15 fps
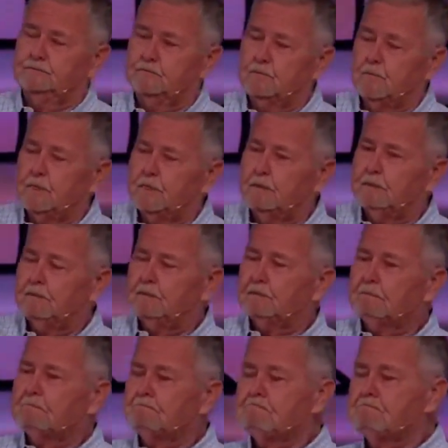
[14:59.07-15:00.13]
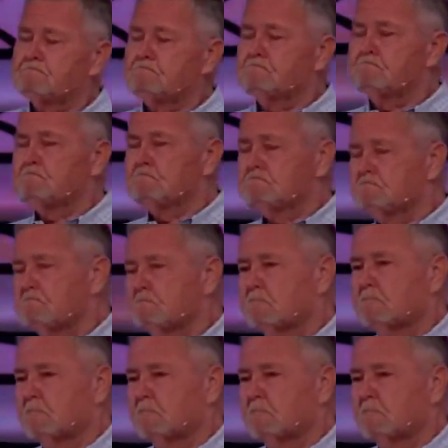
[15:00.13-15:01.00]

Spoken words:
No one is speaking in this clip.